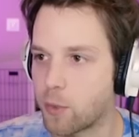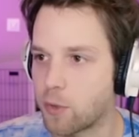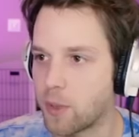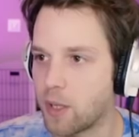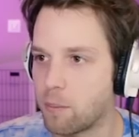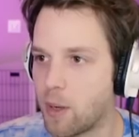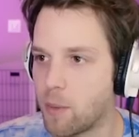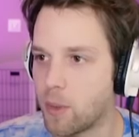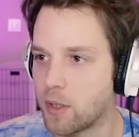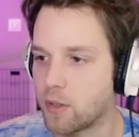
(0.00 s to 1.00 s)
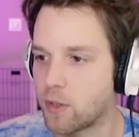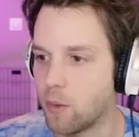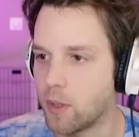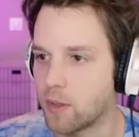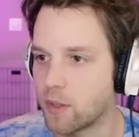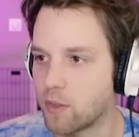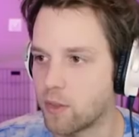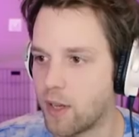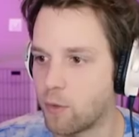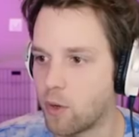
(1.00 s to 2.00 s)
we're supposed to be letting Bumbo eat these coins. I
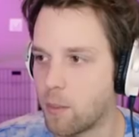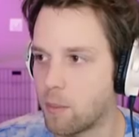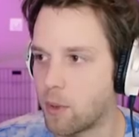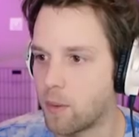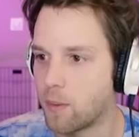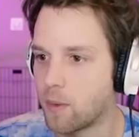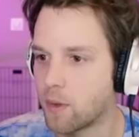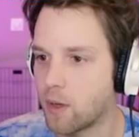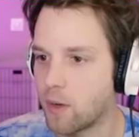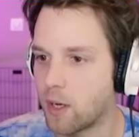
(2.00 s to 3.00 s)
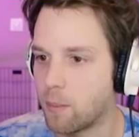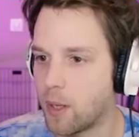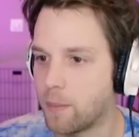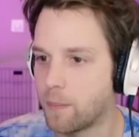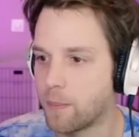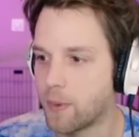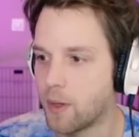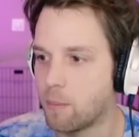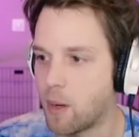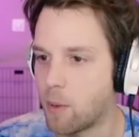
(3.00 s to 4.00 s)
just never remember. Go get him, bud.
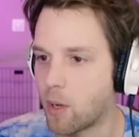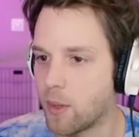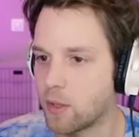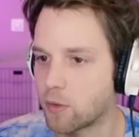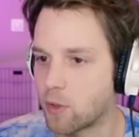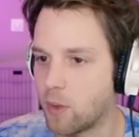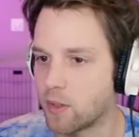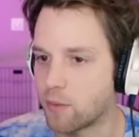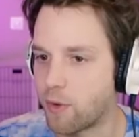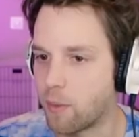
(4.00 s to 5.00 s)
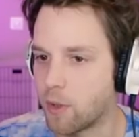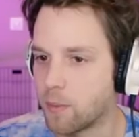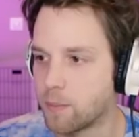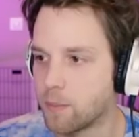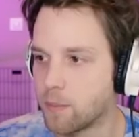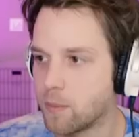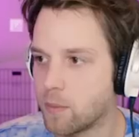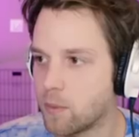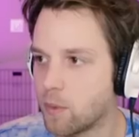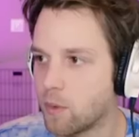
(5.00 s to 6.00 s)
Bumbo, go eat those coins. I'm fine with
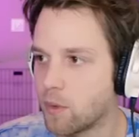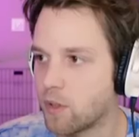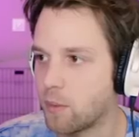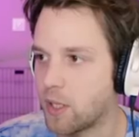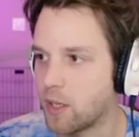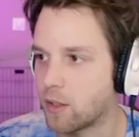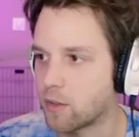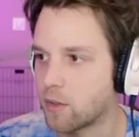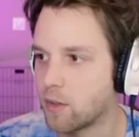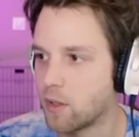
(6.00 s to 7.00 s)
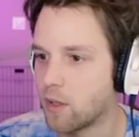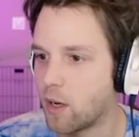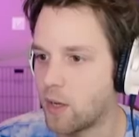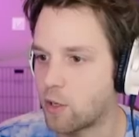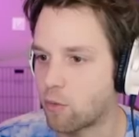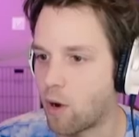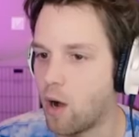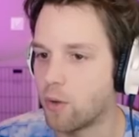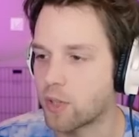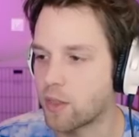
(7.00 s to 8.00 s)
it. See what he does. Oh, he
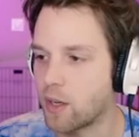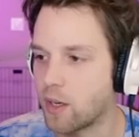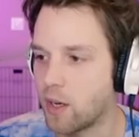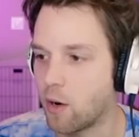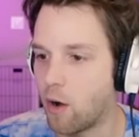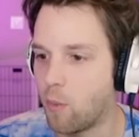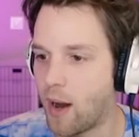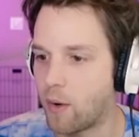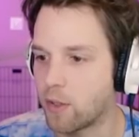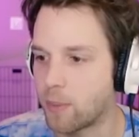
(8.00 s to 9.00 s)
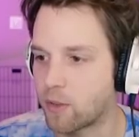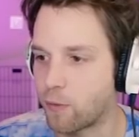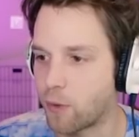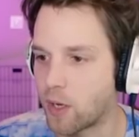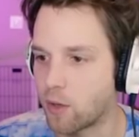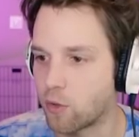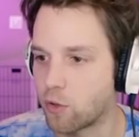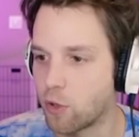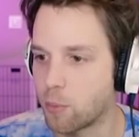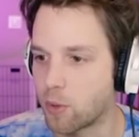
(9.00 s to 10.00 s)
grows. I thought here. Oh, wow. He's about to freaking
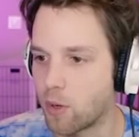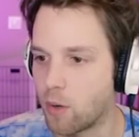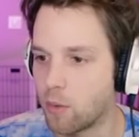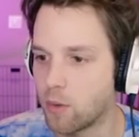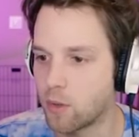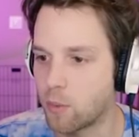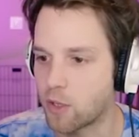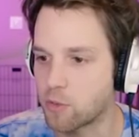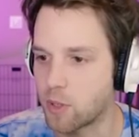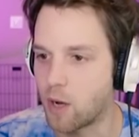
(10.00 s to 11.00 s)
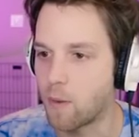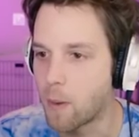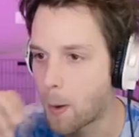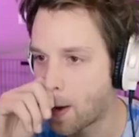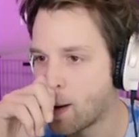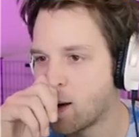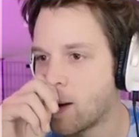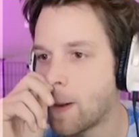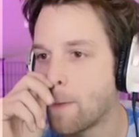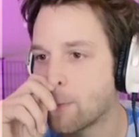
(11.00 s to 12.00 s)
super grow. Let's watch him go.
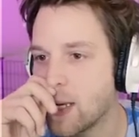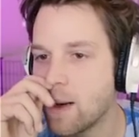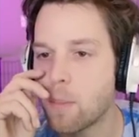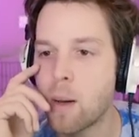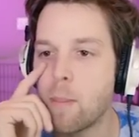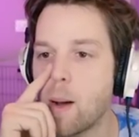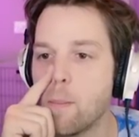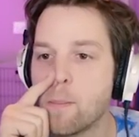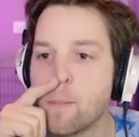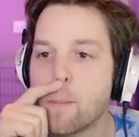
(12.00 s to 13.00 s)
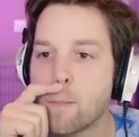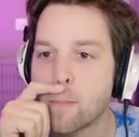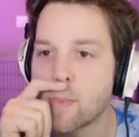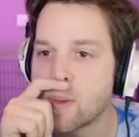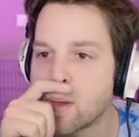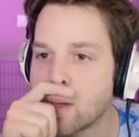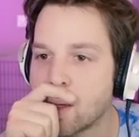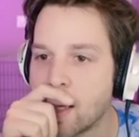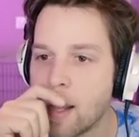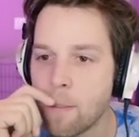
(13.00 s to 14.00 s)
Get it, Bumbo.
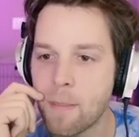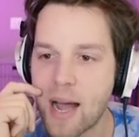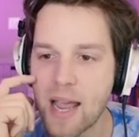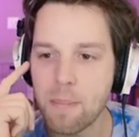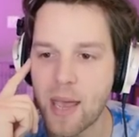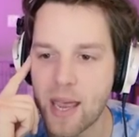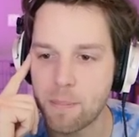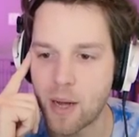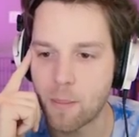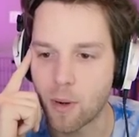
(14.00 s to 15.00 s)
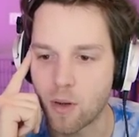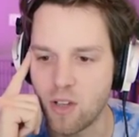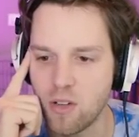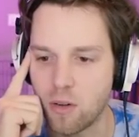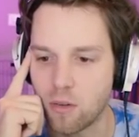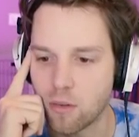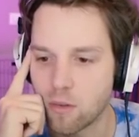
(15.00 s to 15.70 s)
My pet Bumbo. Ew.